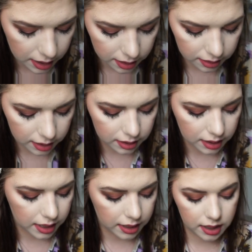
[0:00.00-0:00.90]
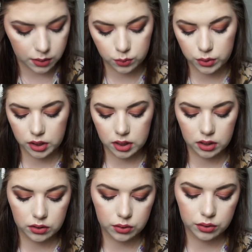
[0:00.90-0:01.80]
And then I am
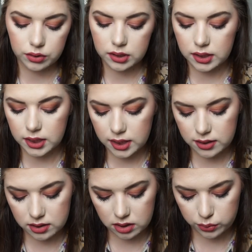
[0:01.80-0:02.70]
working on the NYX